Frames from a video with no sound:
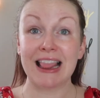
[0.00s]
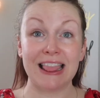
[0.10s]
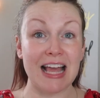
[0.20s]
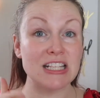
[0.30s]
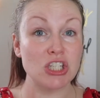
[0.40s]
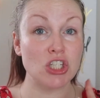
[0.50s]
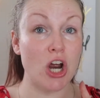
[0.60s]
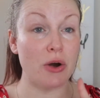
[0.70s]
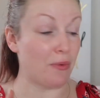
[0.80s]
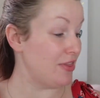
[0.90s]
Let's
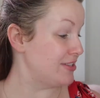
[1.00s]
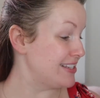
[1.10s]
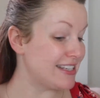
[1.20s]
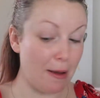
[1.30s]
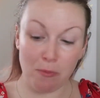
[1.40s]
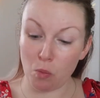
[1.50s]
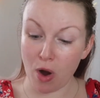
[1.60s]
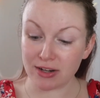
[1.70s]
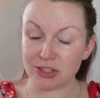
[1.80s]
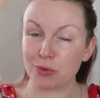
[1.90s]
start with step
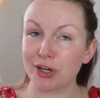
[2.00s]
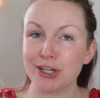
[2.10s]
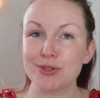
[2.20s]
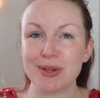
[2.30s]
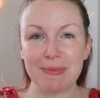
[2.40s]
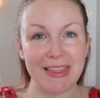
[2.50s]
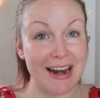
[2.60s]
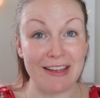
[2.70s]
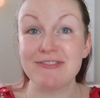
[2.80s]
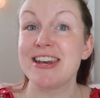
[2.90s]
one. So we're gonna do something that
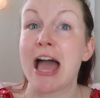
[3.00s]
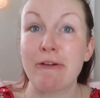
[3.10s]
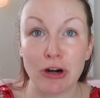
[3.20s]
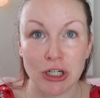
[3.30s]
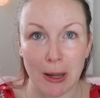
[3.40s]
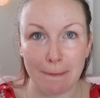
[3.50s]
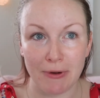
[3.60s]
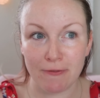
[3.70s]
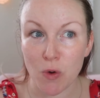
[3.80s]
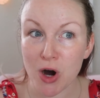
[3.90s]
I've never done
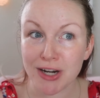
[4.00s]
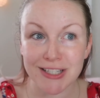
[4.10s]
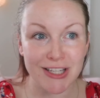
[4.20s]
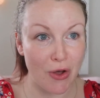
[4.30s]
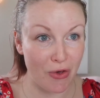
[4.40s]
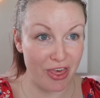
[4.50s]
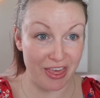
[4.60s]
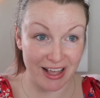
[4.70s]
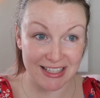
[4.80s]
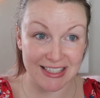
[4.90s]
before, so
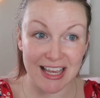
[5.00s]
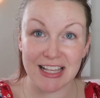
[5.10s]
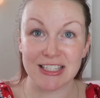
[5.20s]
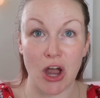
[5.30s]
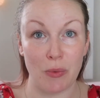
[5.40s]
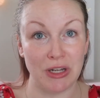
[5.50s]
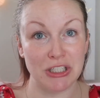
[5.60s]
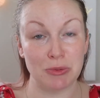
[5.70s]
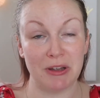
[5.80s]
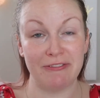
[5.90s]
this is going
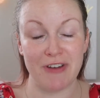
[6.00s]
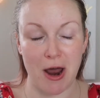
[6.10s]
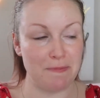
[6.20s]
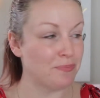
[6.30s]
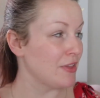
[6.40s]
to be fun.